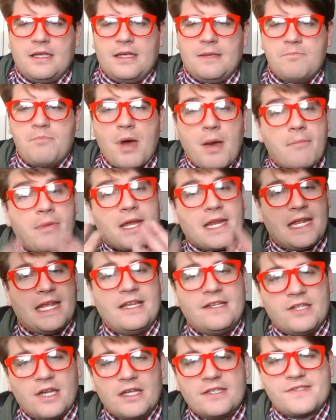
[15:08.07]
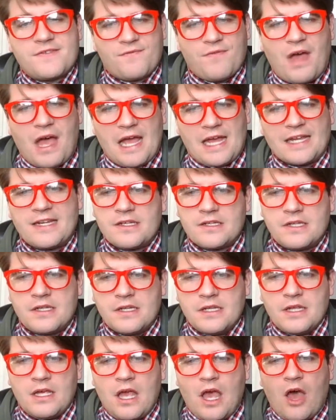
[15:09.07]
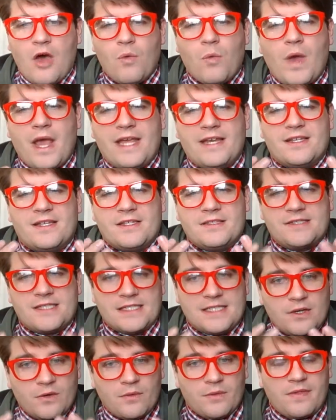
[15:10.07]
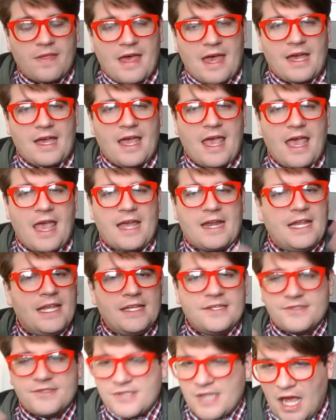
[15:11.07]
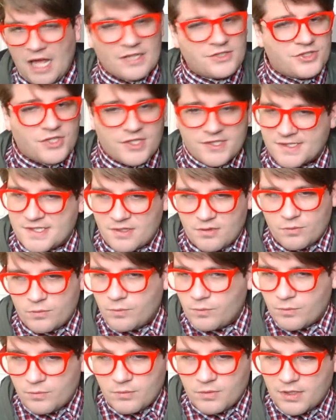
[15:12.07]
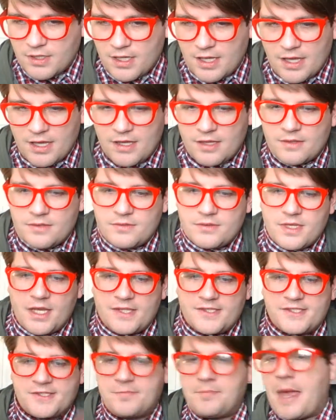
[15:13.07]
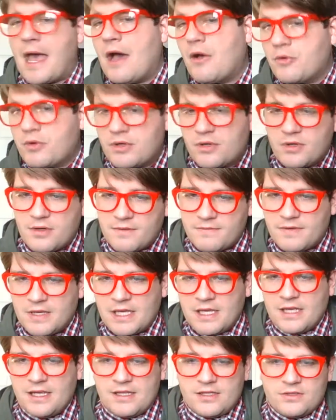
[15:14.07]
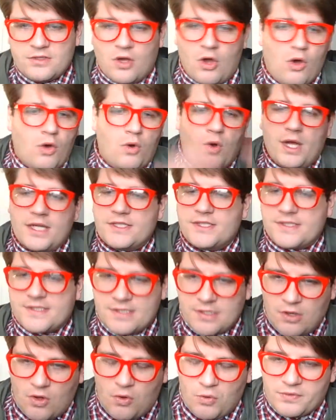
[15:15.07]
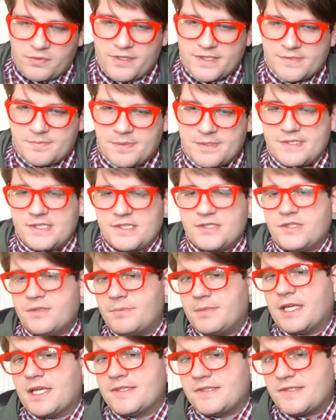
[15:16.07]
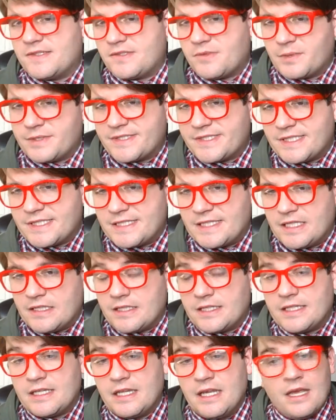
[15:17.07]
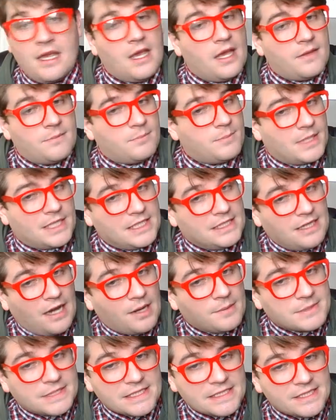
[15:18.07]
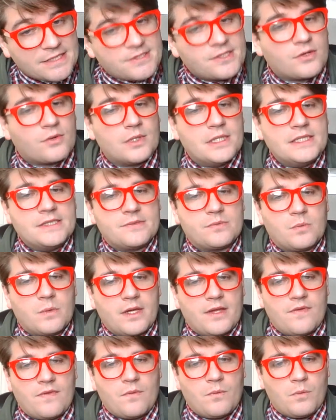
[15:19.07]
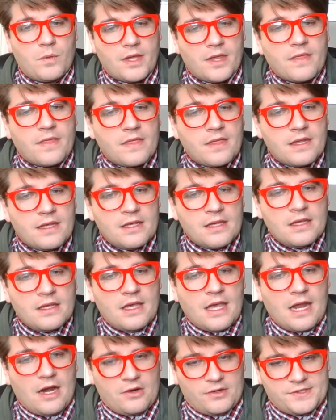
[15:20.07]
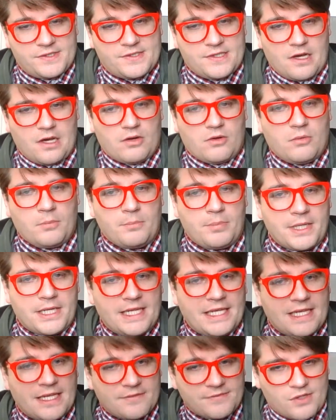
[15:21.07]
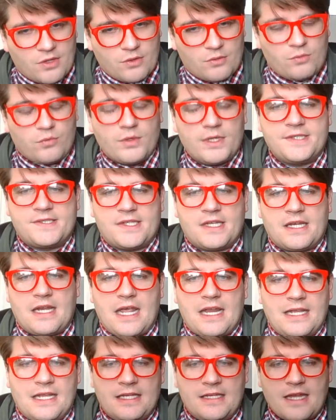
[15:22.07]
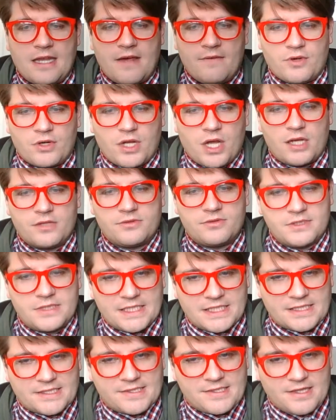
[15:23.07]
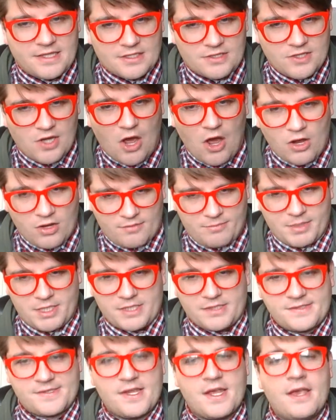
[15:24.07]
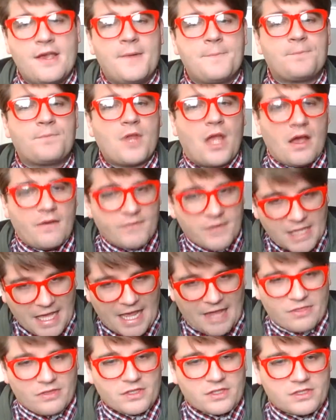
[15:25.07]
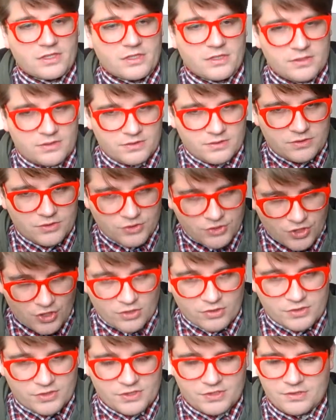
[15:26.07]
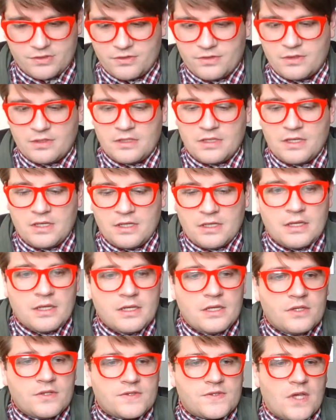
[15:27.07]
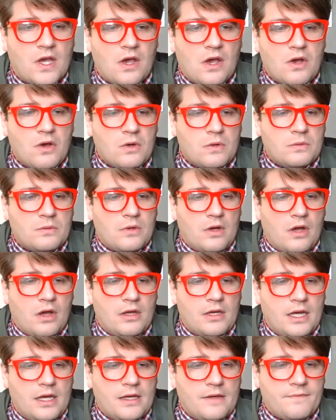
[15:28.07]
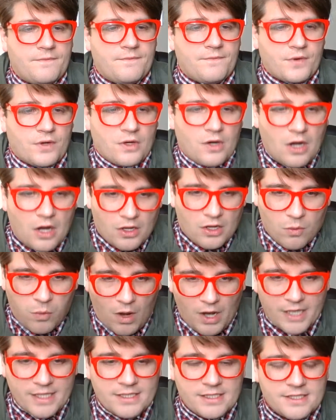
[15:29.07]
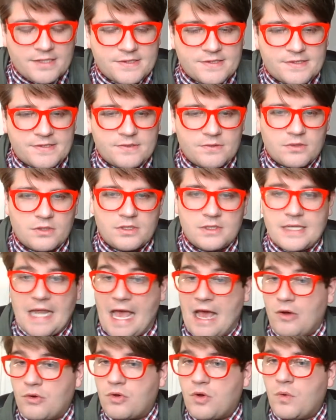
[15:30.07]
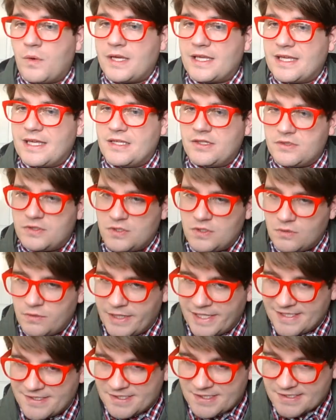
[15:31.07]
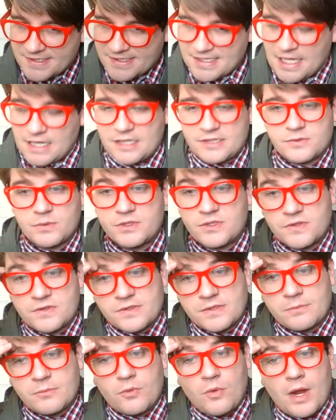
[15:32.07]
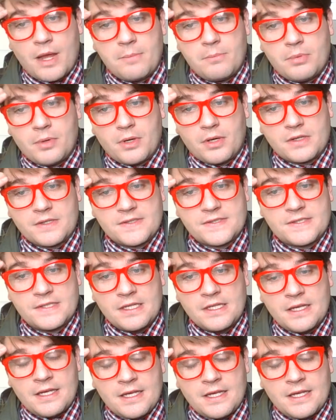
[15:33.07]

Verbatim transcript: but but he does find a way to, to deal with that, and he's not just a, a, a spouter of, oh, I just hold this position because it's Aristotelian. Many times he disagrees with with Aristotle, but he gives good reason, and he never contradicts the dogmas of the Catholic Church. So for Aquinas, now going into his aesthetics, which are some great books.